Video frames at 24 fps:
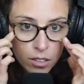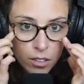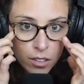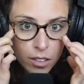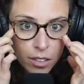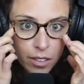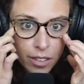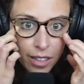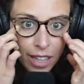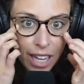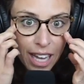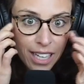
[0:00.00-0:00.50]

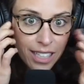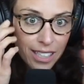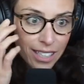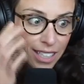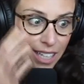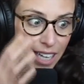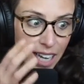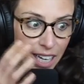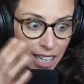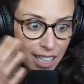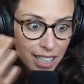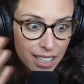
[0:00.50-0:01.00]
that
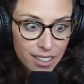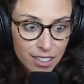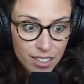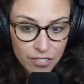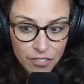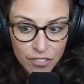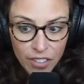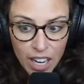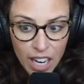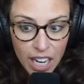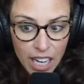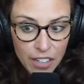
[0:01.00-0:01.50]
9 to
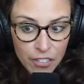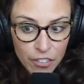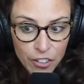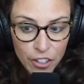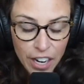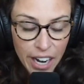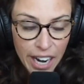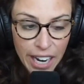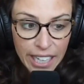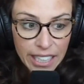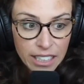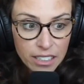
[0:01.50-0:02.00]
5 or
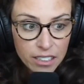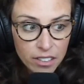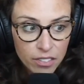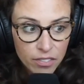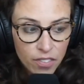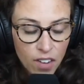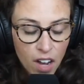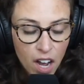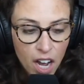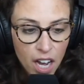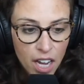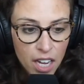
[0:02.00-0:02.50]
8 to
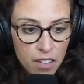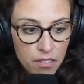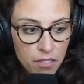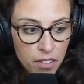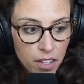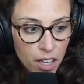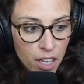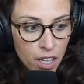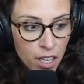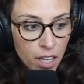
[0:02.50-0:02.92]
5